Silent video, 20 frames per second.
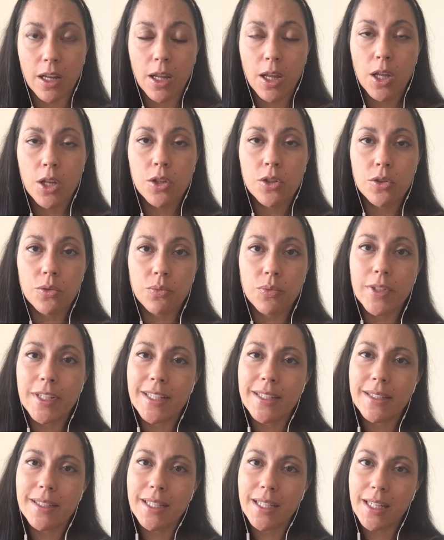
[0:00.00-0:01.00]
So really
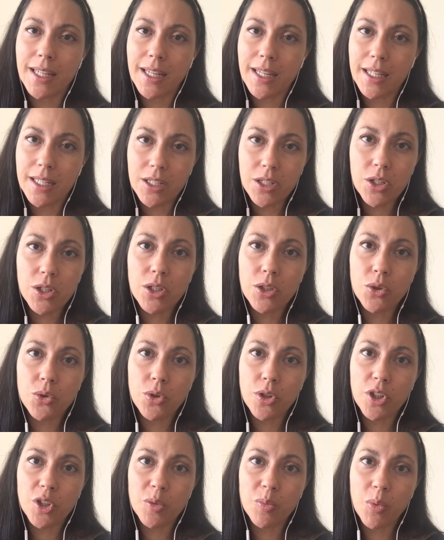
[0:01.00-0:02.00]
digging into the
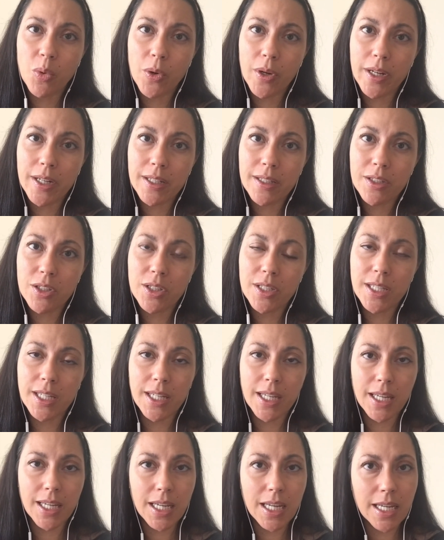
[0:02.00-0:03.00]
trigger points,
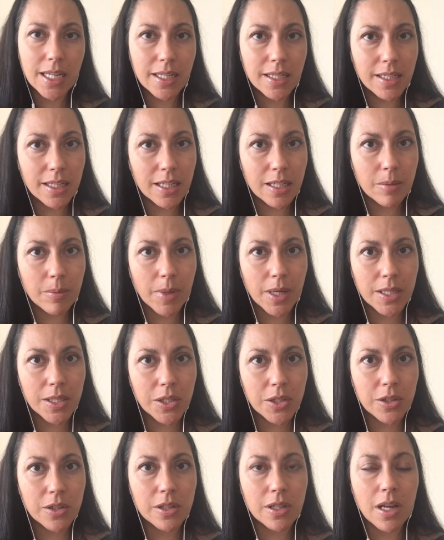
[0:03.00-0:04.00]
digging into the
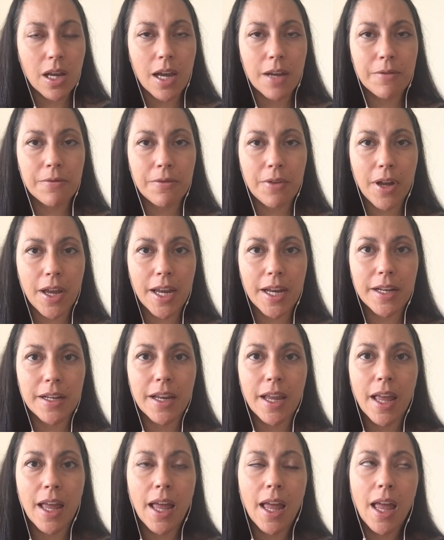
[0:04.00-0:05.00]
muscles, I find
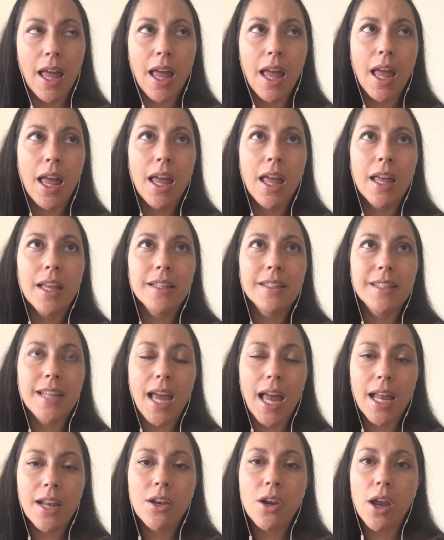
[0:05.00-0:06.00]

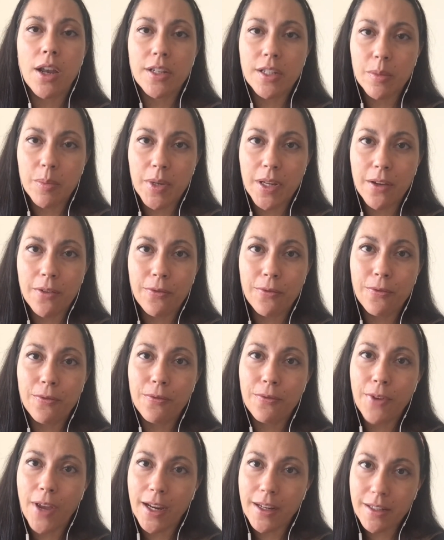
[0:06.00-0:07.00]
tend not to be
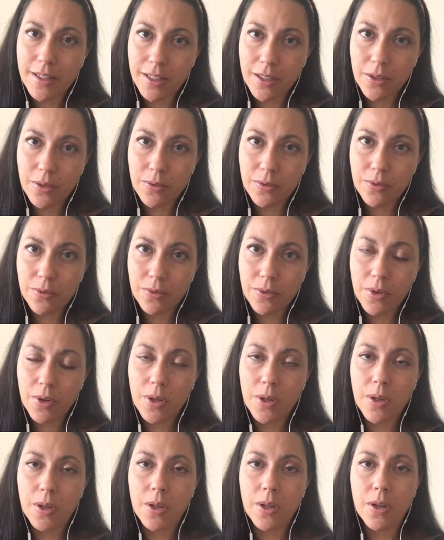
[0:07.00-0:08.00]
effective
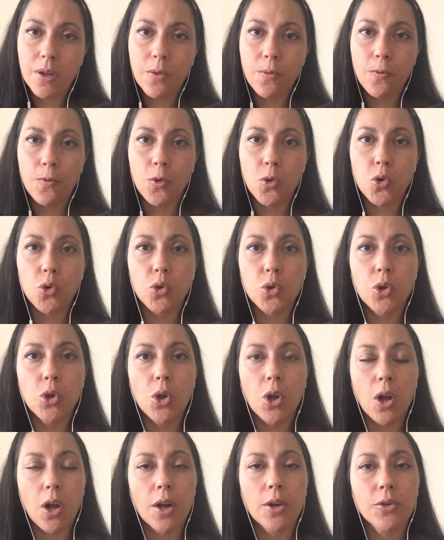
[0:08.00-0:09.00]
for
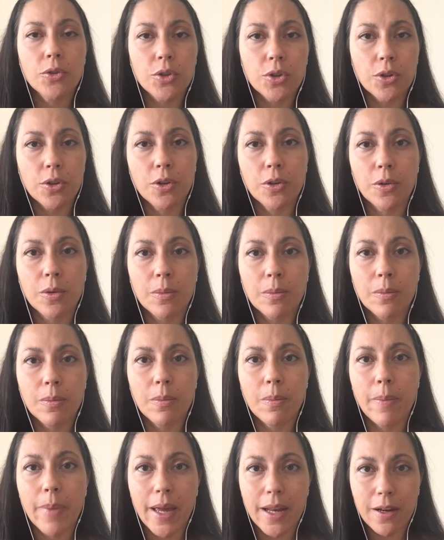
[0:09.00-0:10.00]

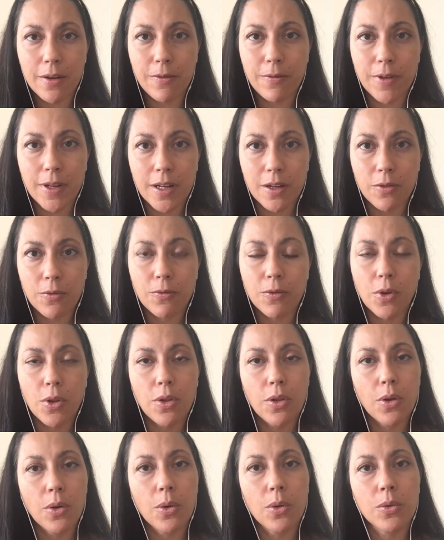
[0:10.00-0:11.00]
long-term benefit for
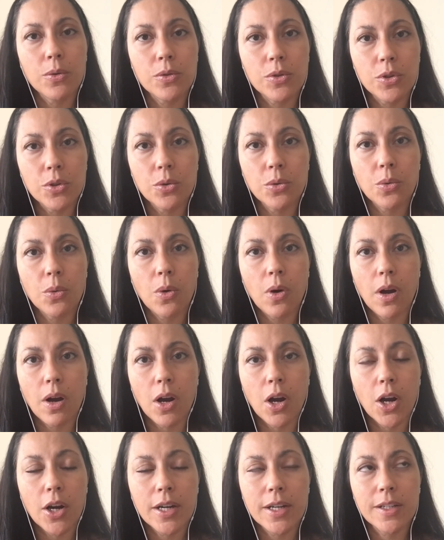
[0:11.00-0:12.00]
those who
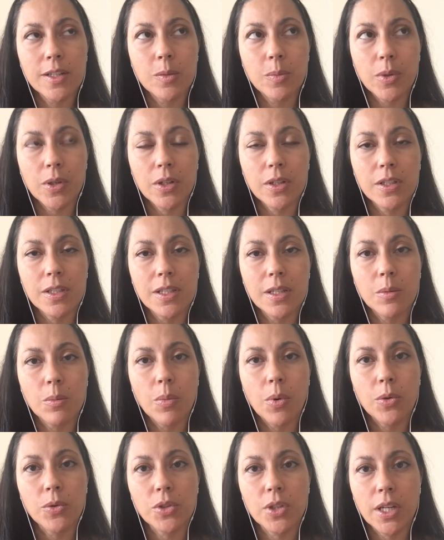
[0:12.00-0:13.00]
are experiencing
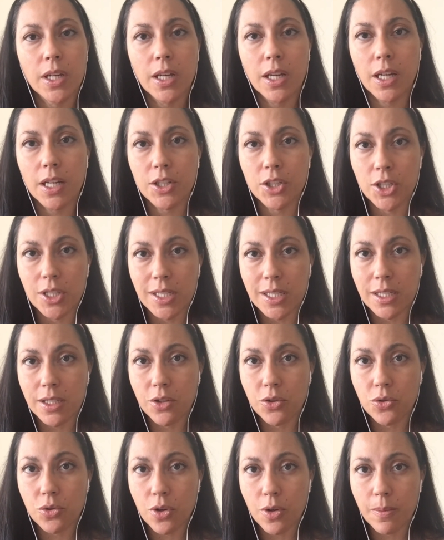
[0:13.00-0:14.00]
post-concussion
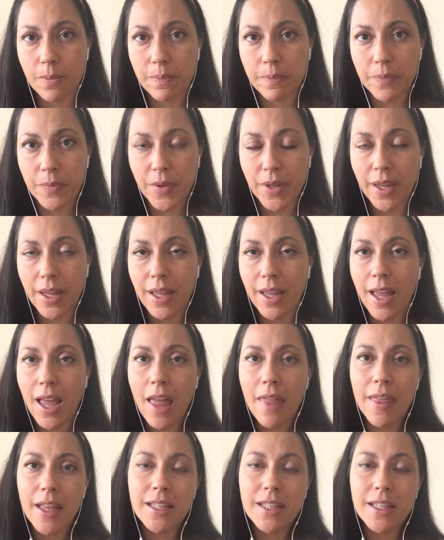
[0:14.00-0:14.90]
syndrome. That's